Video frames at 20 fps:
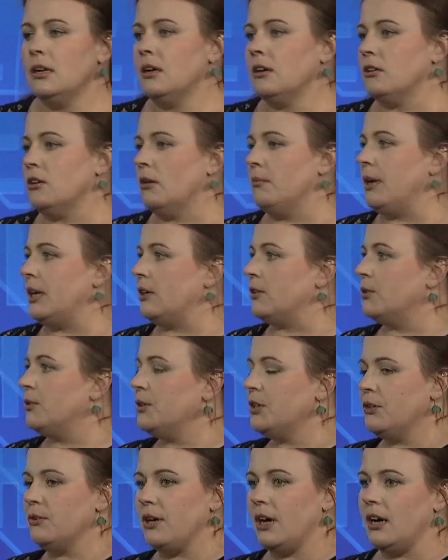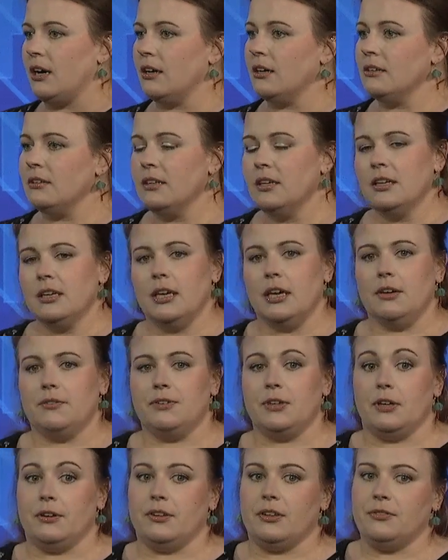no matter who you are, if
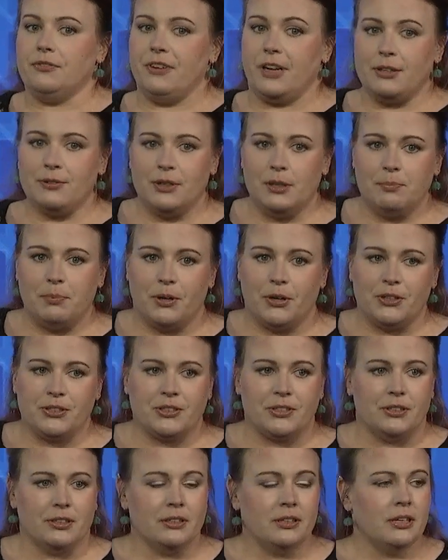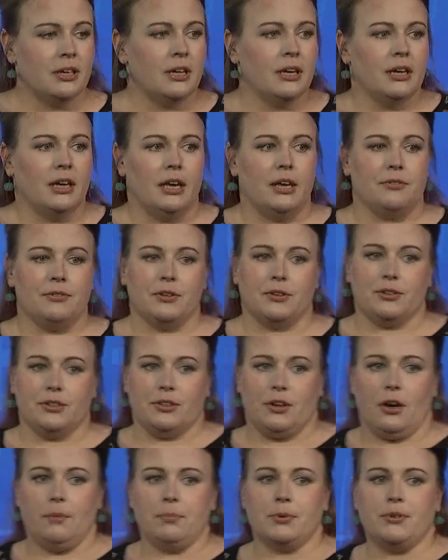you're a federal person, if you're an
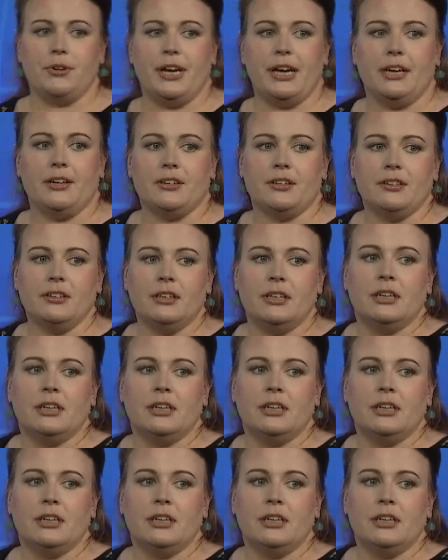operator,